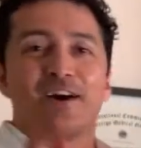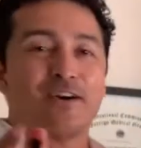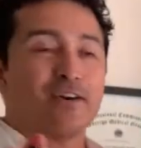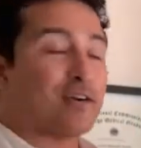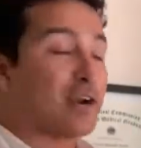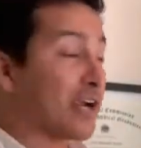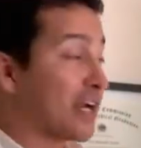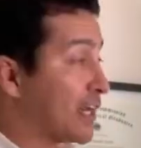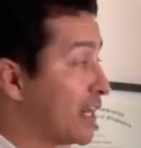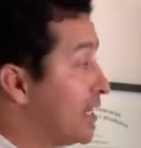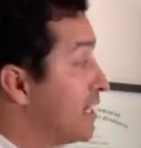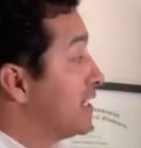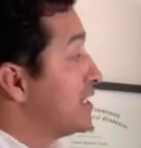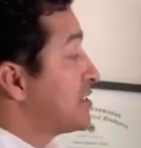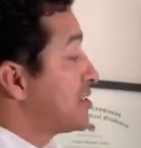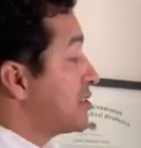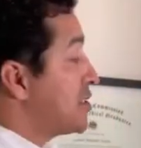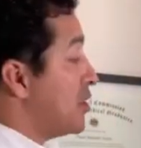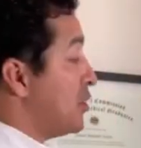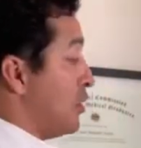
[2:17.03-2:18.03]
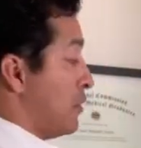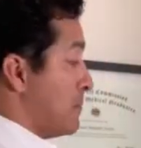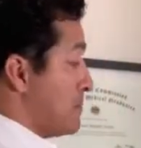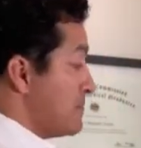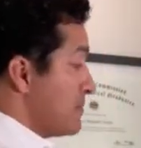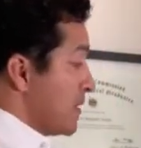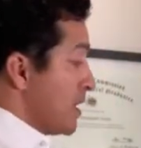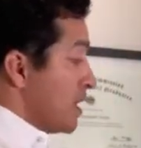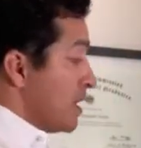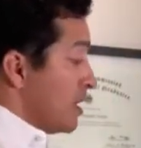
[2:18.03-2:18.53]
All right, so
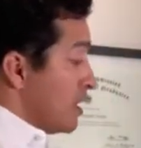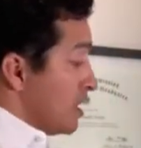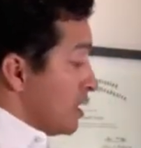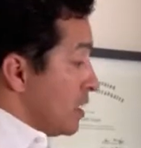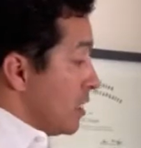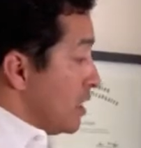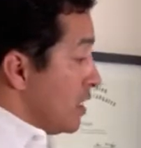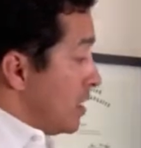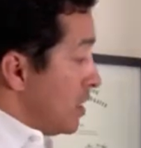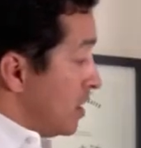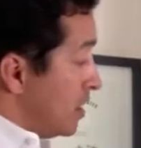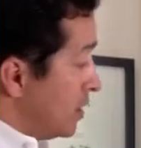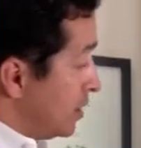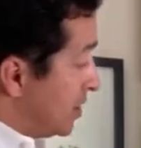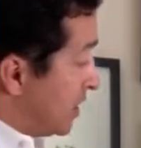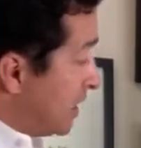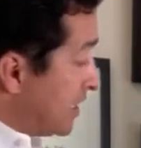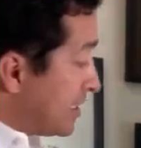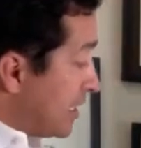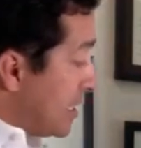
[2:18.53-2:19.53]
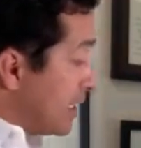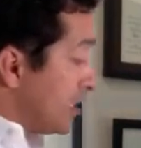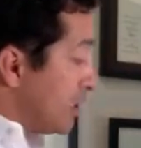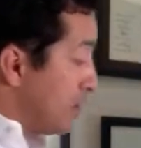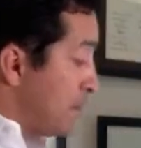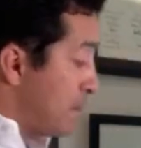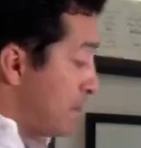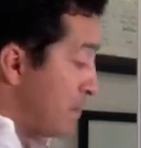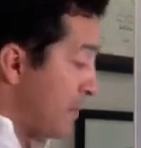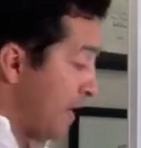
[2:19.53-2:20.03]
these are
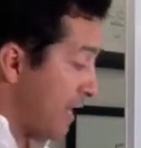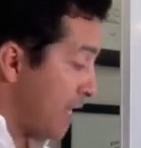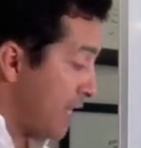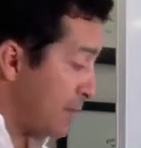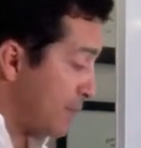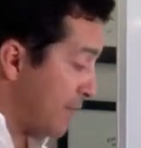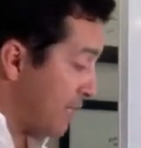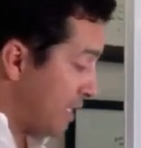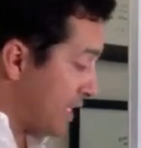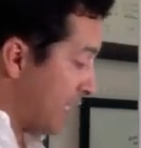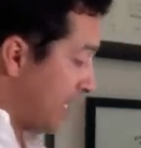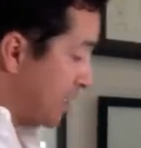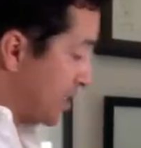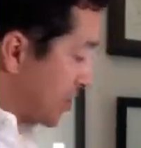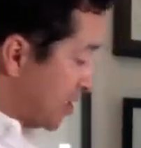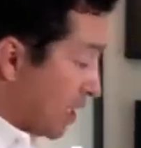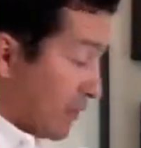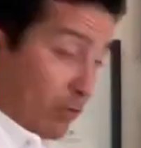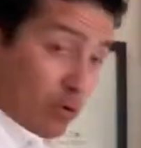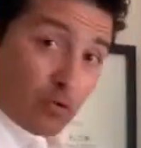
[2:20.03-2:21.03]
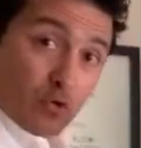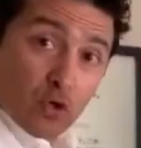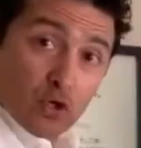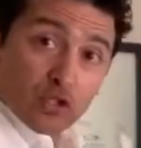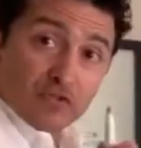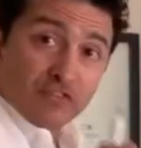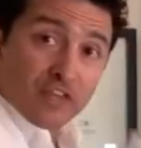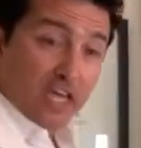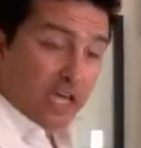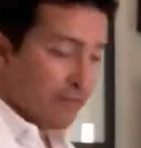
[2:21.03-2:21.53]
the main medications. Now, of
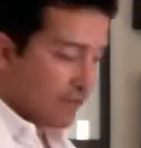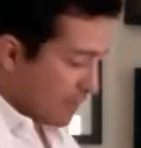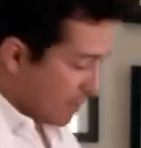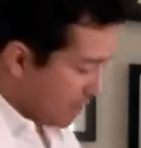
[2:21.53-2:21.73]
course, we have